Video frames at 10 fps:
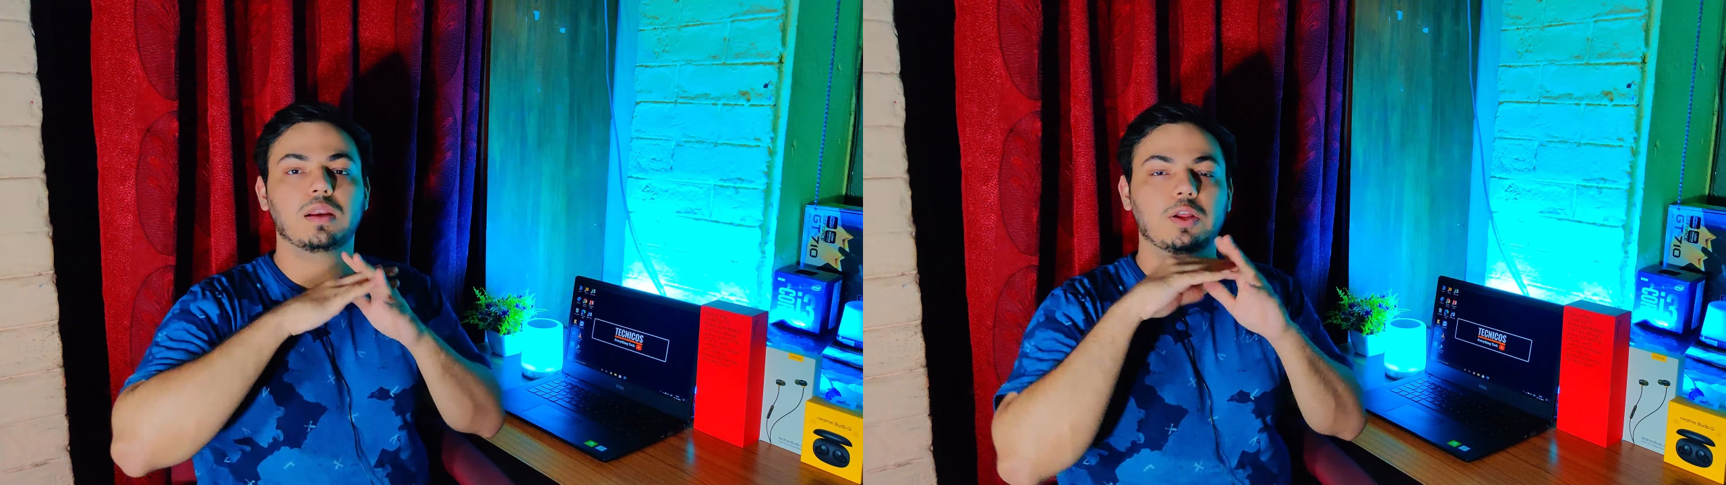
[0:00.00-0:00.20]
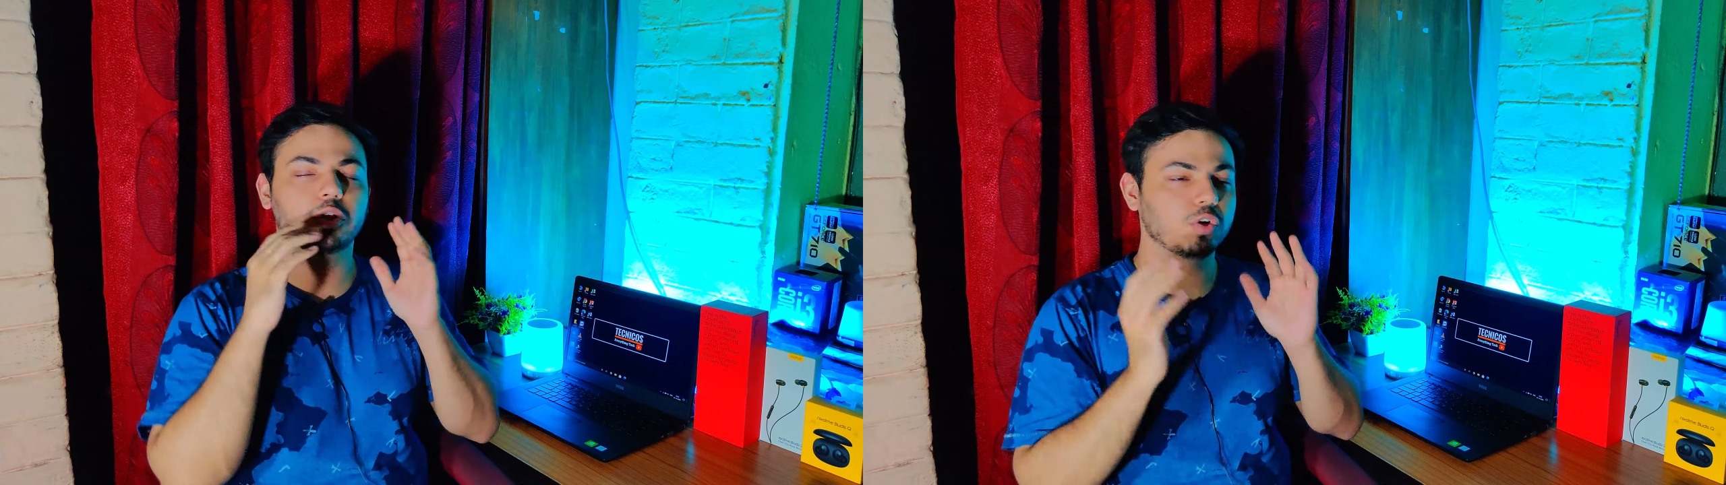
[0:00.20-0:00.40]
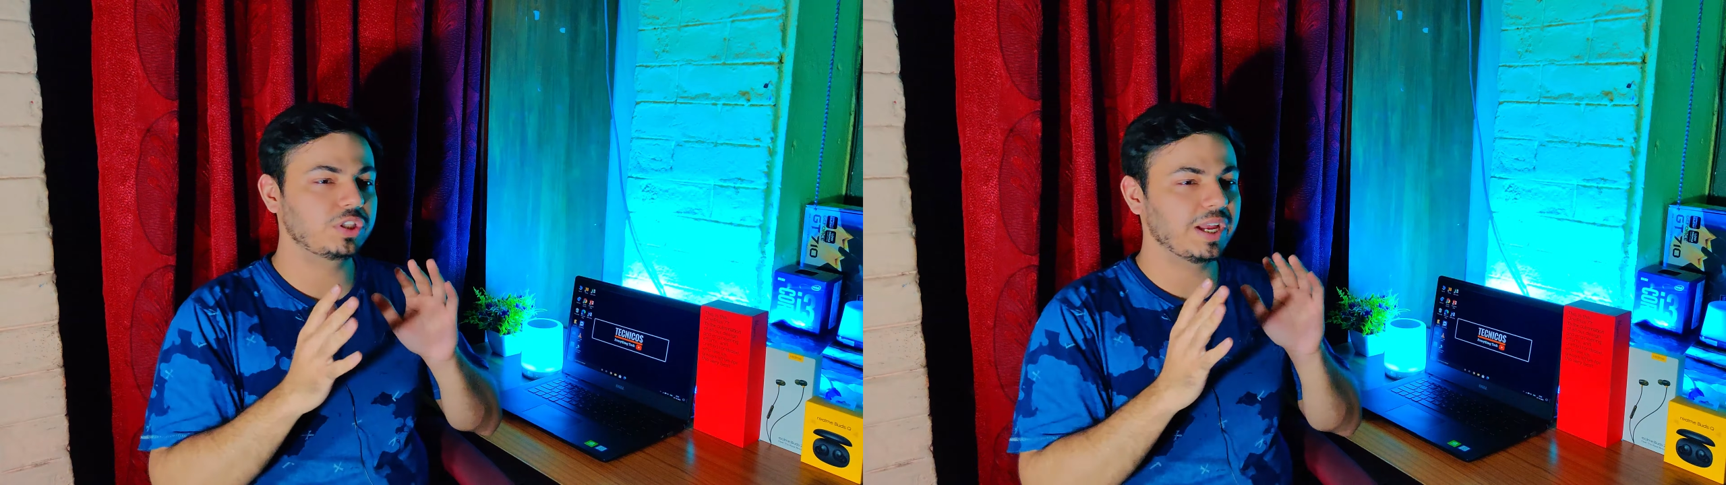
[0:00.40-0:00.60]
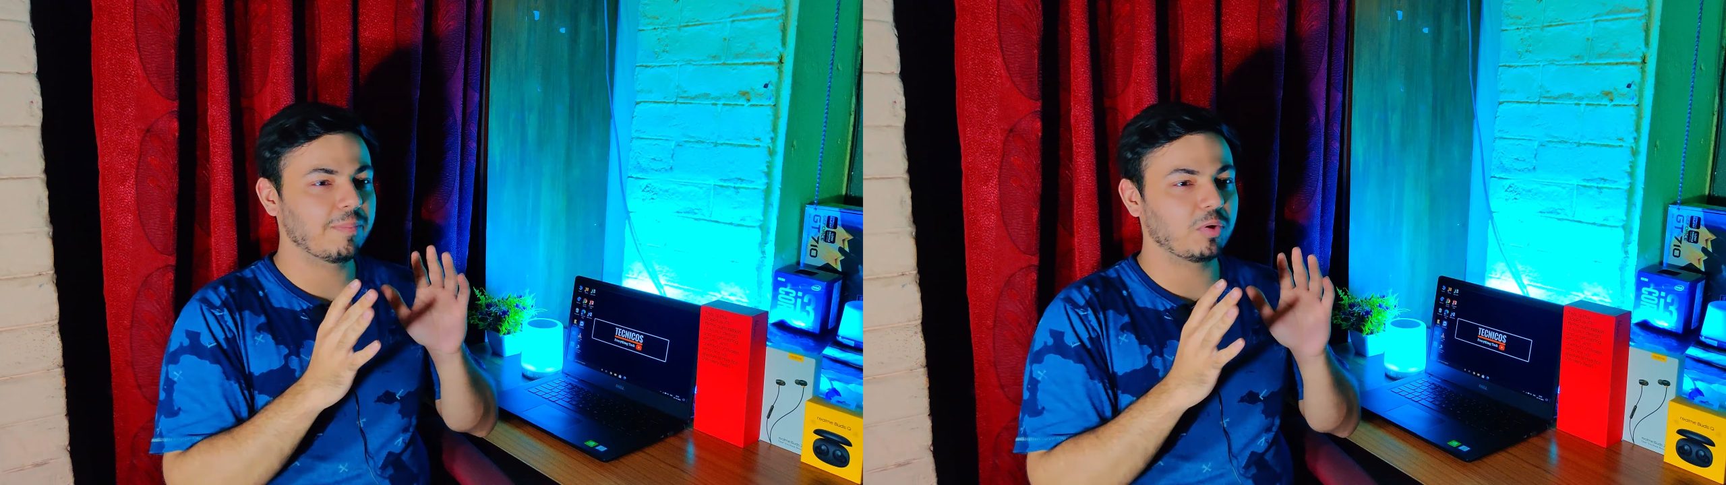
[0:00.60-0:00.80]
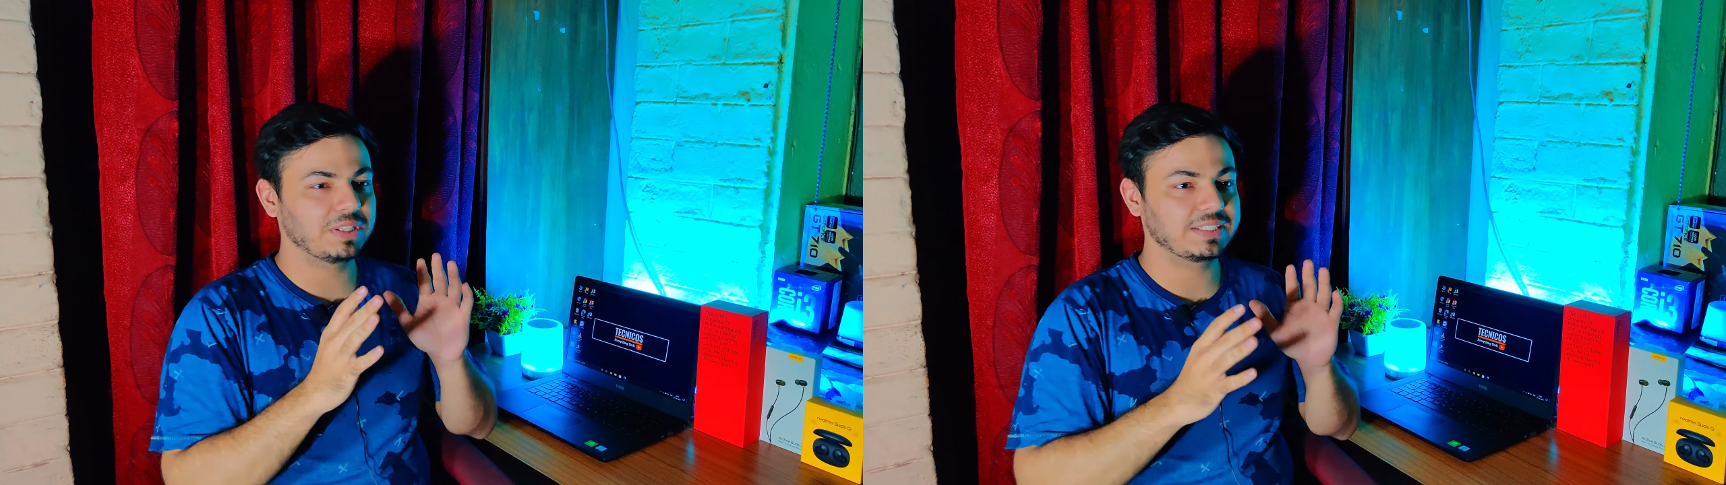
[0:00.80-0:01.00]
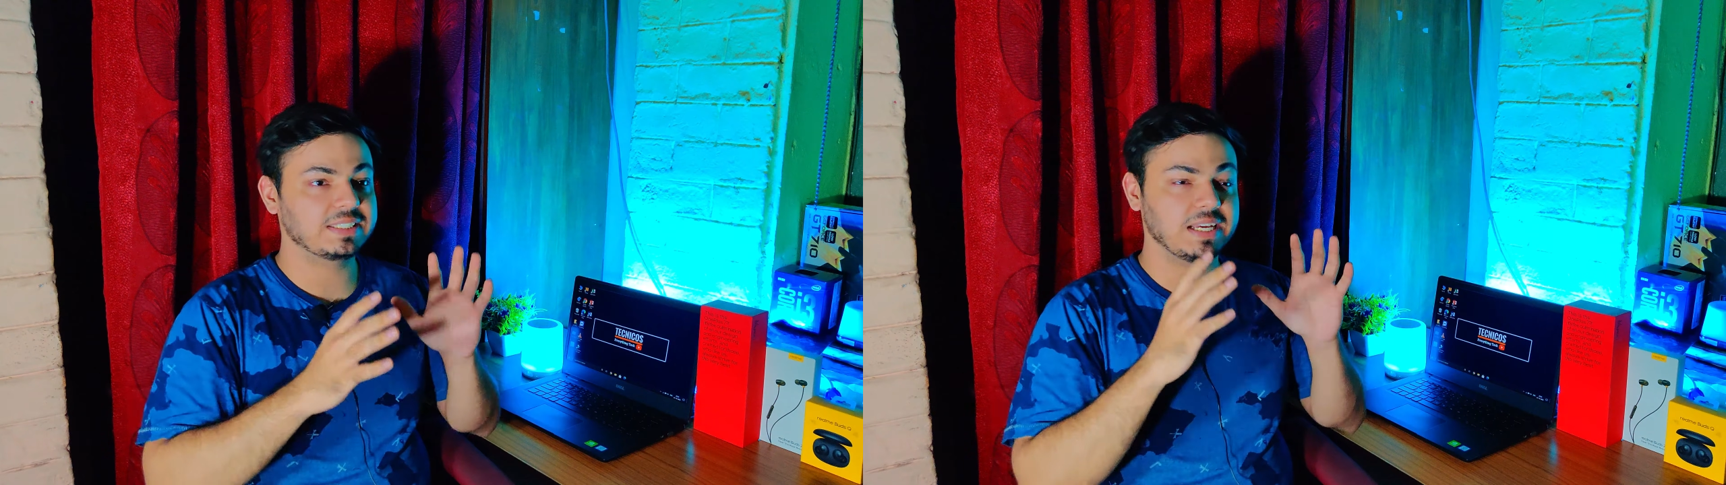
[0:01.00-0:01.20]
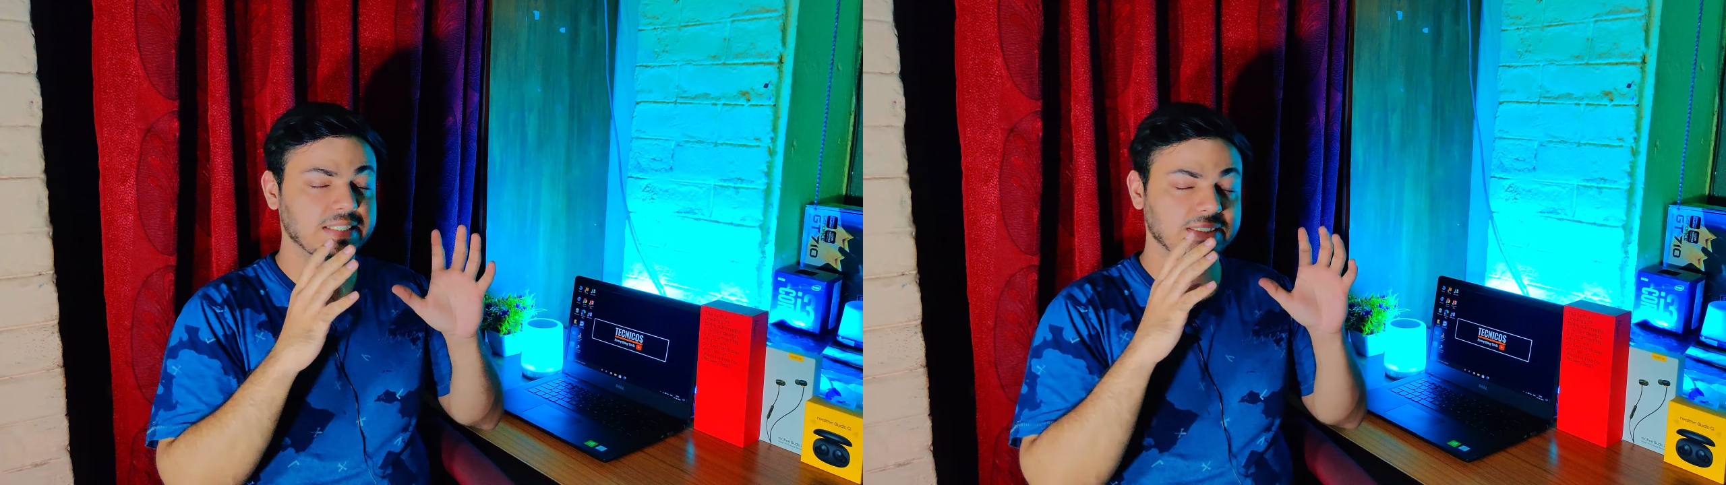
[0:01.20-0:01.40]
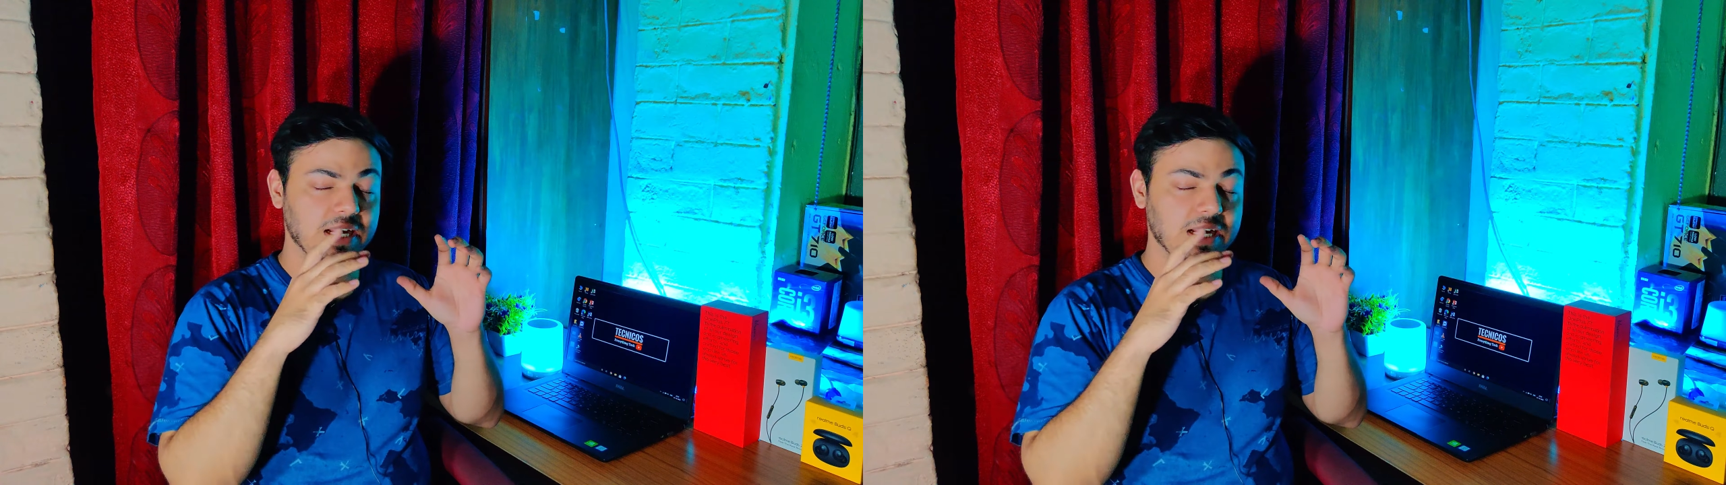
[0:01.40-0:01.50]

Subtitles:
Now the good thing about this is